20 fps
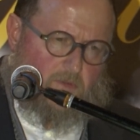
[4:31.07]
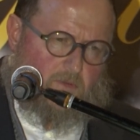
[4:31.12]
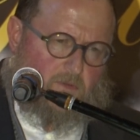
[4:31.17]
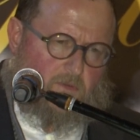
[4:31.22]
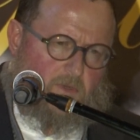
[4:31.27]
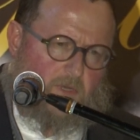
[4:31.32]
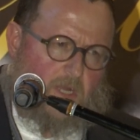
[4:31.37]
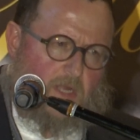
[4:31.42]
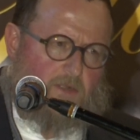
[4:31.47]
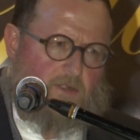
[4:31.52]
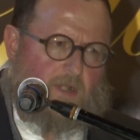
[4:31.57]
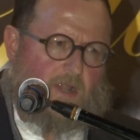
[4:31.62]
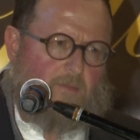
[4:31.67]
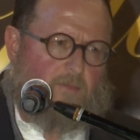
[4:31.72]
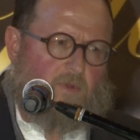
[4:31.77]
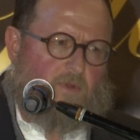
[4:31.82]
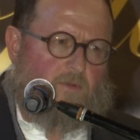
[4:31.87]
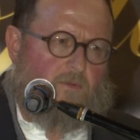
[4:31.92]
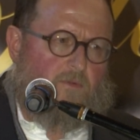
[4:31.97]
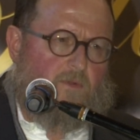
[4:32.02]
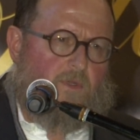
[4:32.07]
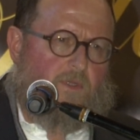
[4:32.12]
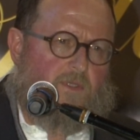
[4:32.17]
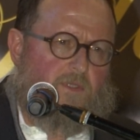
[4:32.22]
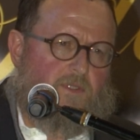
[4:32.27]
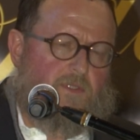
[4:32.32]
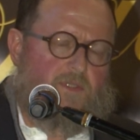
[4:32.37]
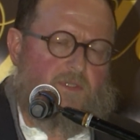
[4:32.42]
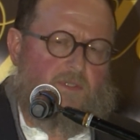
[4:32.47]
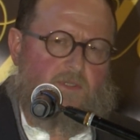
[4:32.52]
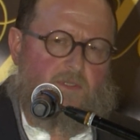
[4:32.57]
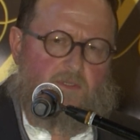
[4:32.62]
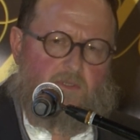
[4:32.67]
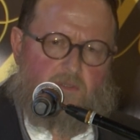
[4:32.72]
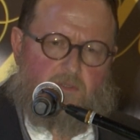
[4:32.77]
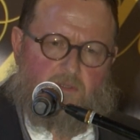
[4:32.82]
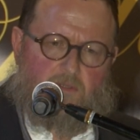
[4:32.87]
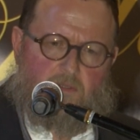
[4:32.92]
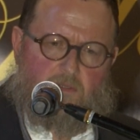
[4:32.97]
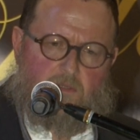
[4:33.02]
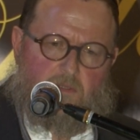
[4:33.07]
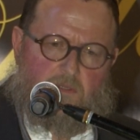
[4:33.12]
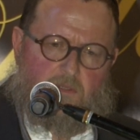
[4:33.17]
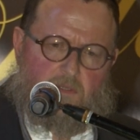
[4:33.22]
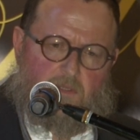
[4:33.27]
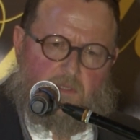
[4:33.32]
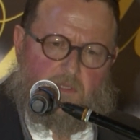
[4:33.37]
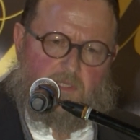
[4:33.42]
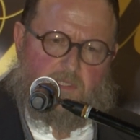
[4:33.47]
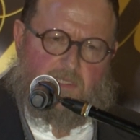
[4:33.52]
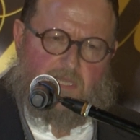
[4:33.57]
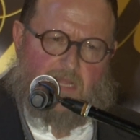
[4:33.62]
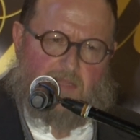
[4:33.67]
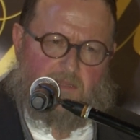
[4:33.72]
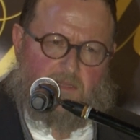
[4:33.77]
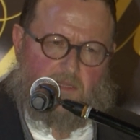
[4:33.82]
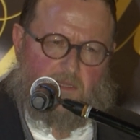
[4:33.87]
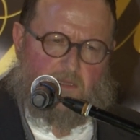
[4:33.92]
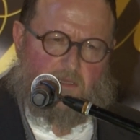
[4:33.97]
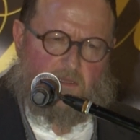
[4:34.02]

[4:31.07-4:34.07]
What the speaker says: Our Rebbe was Sandik.